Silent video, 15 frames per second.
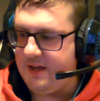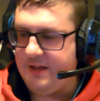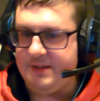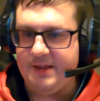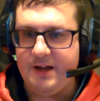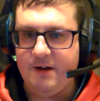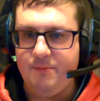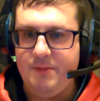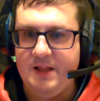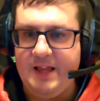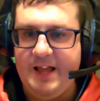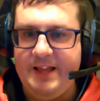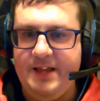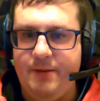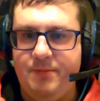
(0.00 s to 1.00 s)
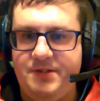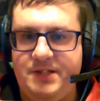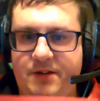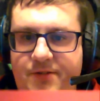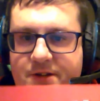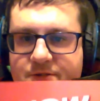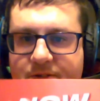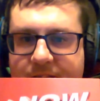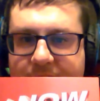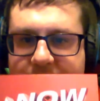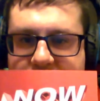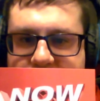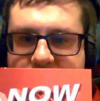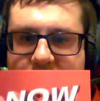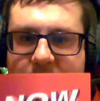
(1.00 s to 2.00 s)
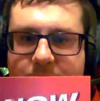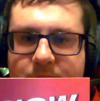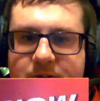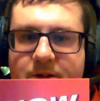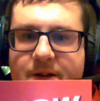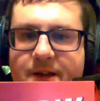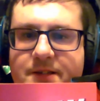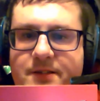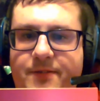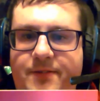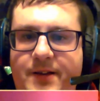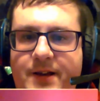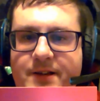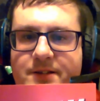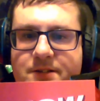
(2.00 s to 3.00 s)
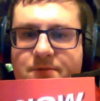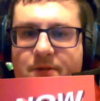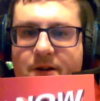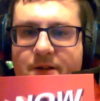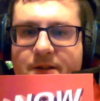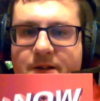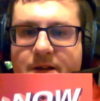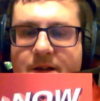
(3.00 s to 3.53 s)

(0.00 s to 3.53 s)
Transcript: Now Millennium series released. So here's the first one.